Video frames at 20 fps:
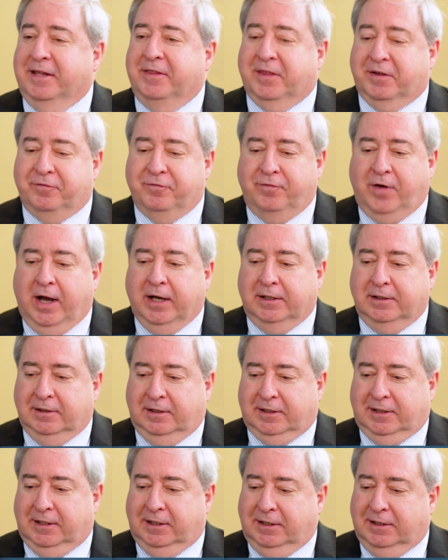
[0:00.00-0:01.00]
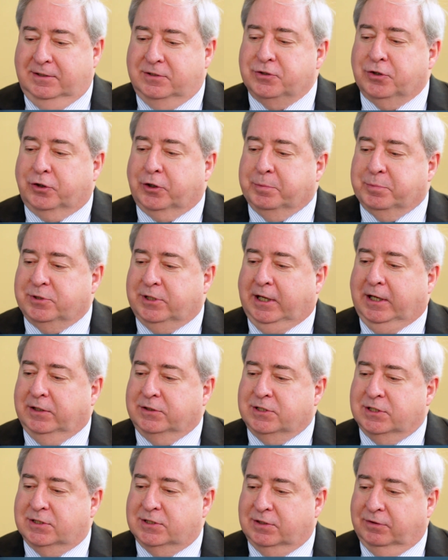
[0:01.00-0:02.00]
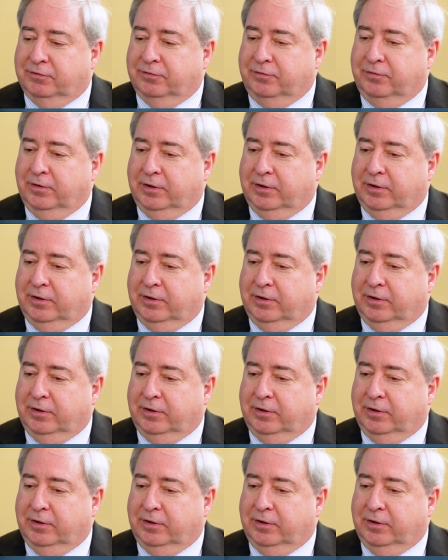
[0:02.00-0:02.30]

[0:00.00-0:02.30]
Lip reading: I think finally circumstances have